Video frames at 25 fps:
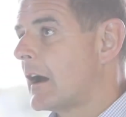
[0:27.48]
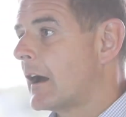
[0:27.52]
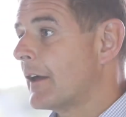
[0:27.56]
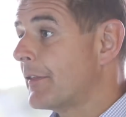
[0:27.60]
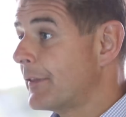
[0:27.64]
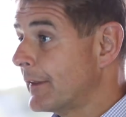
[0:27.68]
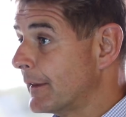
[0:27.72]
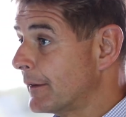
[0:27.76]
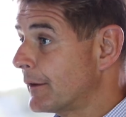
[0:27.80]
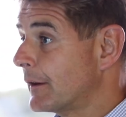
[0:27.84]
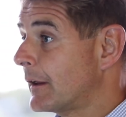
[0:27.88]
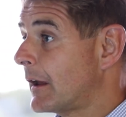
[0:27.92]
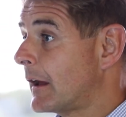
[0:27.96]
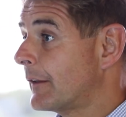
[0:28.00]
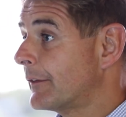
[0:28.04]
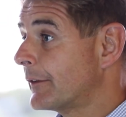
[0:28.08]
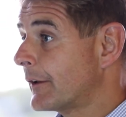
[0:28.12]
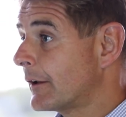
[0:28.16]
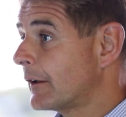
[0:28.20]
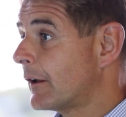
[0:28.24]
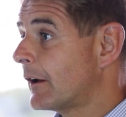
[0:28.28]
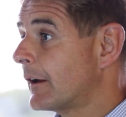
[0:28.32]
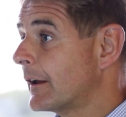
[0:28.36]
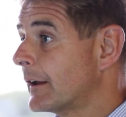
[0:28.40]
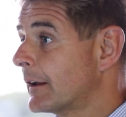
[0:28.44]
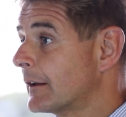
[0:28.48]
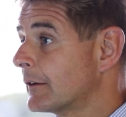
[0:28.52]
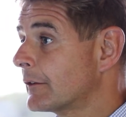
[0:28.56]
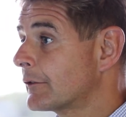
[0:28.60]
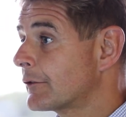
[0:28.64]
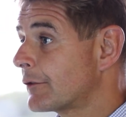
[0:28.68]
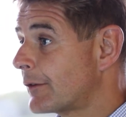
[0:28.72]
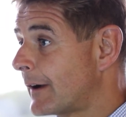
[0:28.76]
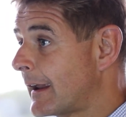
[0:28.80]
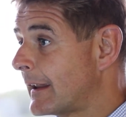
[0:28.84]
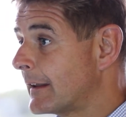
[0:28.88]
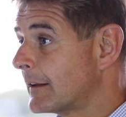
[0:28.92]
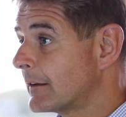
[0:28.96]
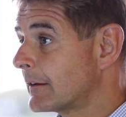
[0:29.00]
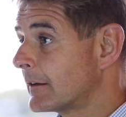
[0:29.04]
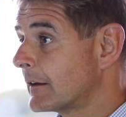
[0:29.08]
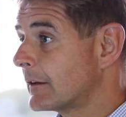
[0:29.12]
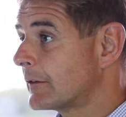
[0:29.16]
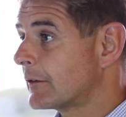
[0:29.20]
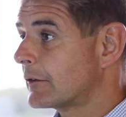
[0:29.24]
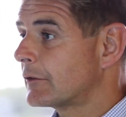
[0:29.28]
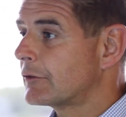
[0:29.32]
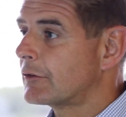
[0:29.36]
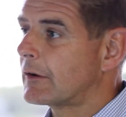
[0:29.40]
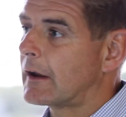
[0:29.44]
I think the underlying trend
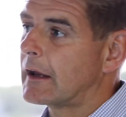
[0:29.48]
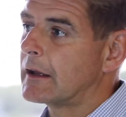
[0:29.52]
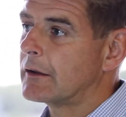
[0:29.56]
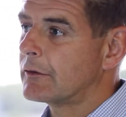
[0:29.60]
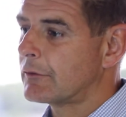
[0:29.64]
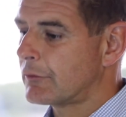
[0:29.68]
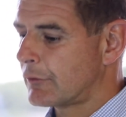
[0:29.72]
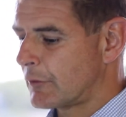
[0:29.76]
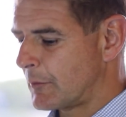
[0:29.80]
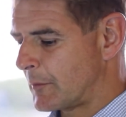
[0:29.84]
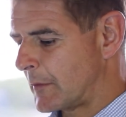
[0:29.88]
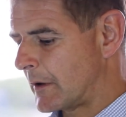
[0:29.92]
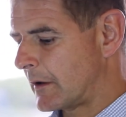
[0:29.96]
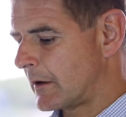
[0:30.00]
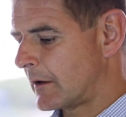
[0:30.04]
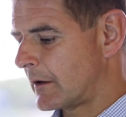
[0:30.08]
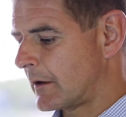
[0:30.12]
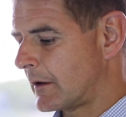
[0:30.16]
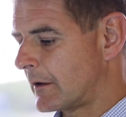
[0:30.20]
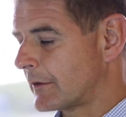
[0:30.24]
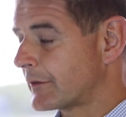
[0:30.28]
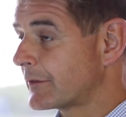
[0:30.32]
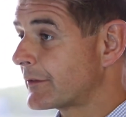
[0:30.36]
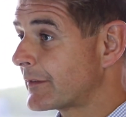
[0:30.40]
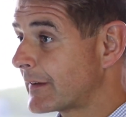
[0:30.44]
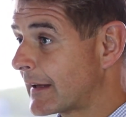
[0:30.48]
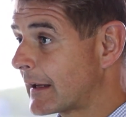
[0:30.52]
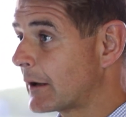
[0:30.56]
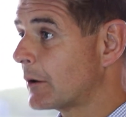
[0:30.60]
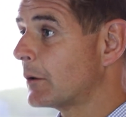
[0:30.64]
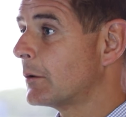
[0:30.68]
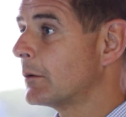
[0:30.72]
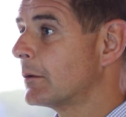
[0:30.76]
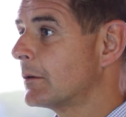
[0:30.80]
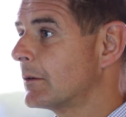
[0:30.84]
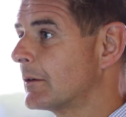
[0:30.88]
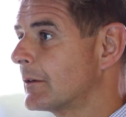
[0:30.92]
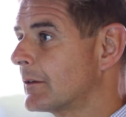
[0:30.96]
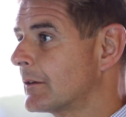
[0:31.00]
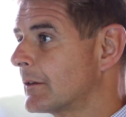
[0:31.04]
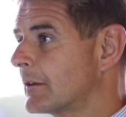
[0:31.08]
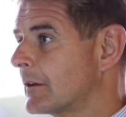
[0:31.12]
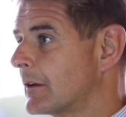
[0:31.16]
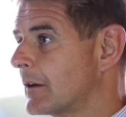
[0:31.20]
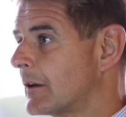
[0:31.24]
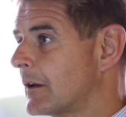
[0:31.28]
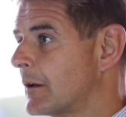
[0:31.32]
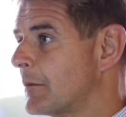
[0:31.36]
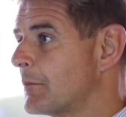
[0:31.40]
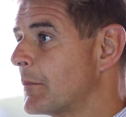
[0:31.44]
is a change from a single
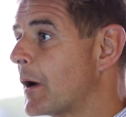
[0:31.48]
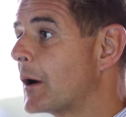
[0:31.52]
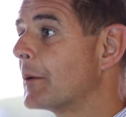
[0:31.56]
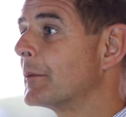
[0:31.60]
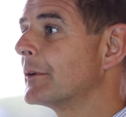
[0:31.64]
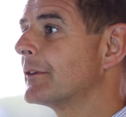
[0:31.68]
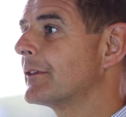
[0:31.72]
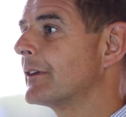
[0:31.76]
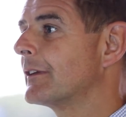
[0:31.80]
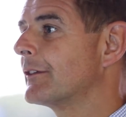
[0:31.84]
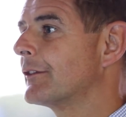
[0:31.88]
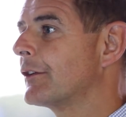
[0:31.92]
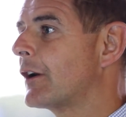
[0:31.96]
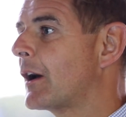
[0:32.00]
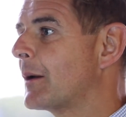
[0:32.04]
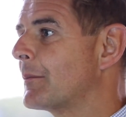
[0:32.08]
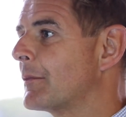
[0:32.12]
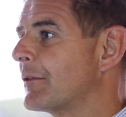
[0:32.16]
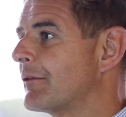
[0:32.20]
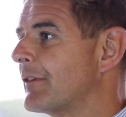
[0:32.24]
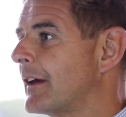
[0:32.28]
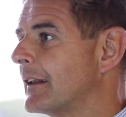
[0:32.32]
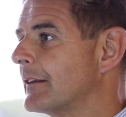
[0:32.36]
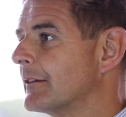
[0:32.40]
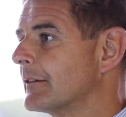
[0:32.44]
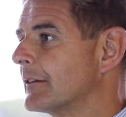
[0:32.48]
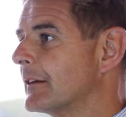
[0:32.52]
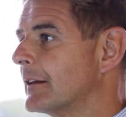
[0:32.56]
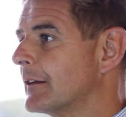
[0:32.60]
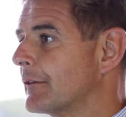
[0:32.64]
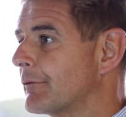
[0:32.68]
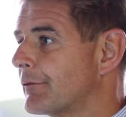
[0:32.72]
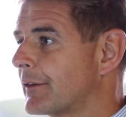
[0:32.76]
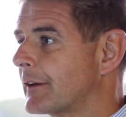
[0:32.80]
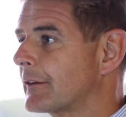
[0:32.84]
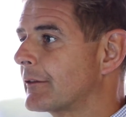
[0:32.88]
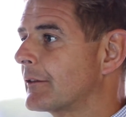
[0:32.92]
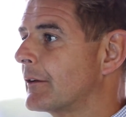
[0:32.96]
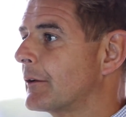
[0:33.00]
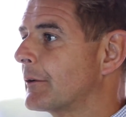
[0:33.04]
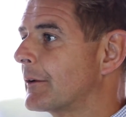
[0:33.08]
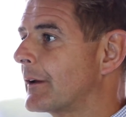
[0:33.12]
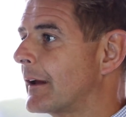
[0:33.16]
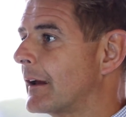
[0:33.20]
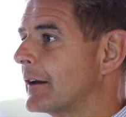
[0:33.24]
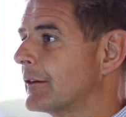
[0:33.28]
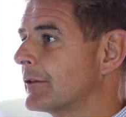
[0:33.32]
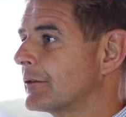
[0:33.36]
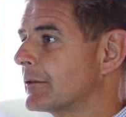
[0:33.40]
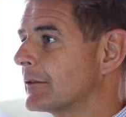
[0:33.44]
moment in time event in a fixed
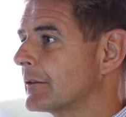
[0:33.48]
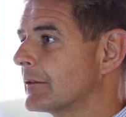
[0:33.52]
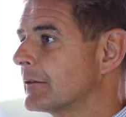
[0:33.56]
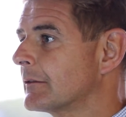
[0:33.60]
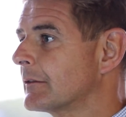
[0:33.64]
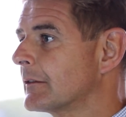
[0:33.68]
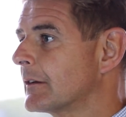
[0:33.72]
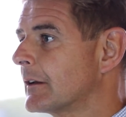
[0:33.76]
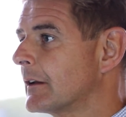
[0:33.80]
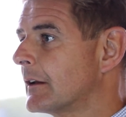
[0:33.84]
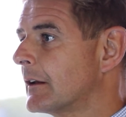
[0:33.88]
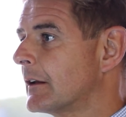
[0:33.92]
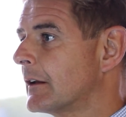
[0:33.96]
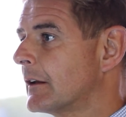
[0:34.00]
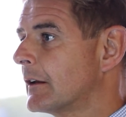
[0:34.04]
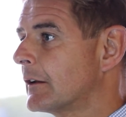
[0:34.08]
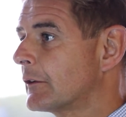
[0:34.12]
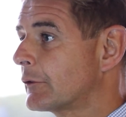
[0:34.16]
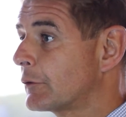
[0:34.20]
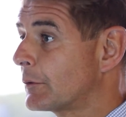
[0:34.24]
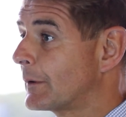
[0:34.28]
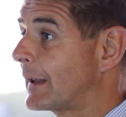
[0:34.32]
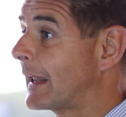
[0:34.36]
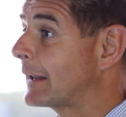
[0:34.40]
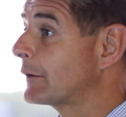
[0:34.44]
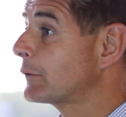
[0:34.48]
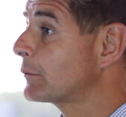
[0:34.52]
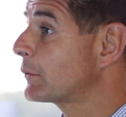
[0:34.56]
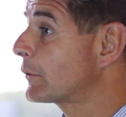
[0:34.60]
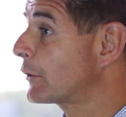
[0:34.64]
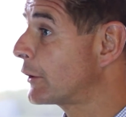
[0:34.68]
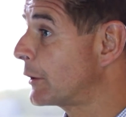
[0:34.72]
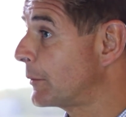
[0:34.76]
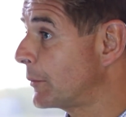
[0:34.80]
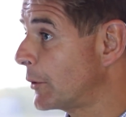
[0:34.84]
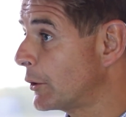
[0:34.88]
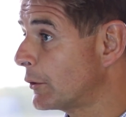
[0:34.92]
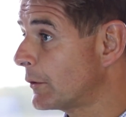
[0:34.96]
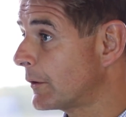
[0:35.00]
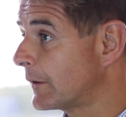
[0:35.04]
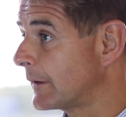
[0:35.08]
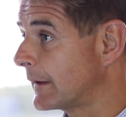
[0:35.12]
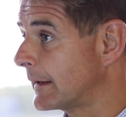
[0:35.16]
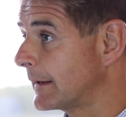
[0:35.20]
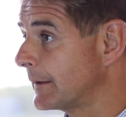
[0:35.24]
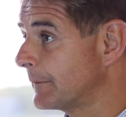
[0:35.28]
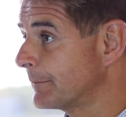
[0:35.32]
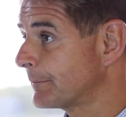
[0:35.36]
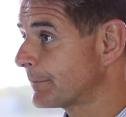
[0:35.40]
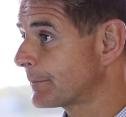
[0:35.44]
location to an actual
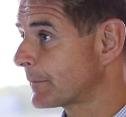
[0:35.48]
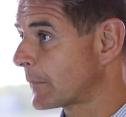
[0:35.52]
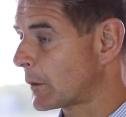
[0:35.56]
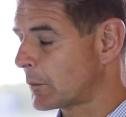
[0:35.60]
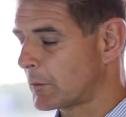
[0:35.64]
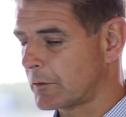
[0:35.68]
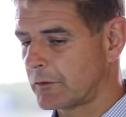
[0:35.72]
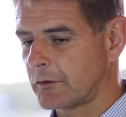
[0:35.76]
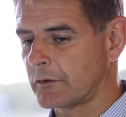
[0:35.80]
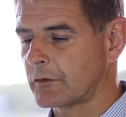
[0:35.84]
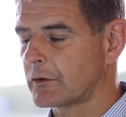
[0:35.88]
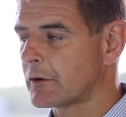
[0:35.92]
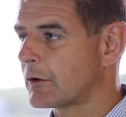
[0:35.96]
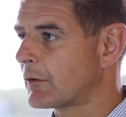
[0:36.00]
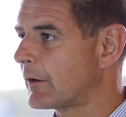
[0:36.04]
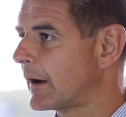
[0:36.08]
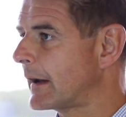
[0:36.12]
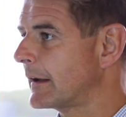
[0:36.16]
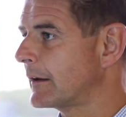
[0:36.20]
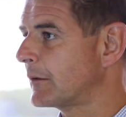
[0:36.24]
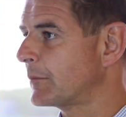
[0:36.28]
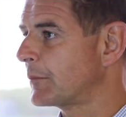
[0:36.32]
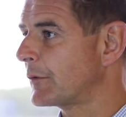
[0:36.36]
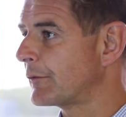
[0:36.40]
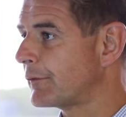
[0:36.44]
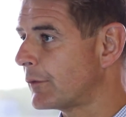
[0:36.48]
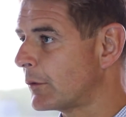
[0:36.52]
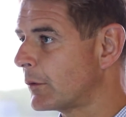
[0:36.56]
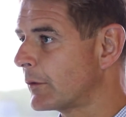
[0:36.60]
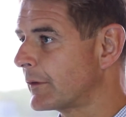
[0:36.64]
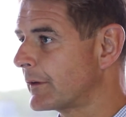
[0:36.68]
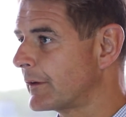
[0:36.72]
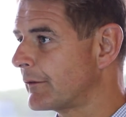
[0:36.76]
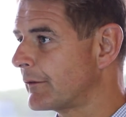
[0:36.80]
community which is created before the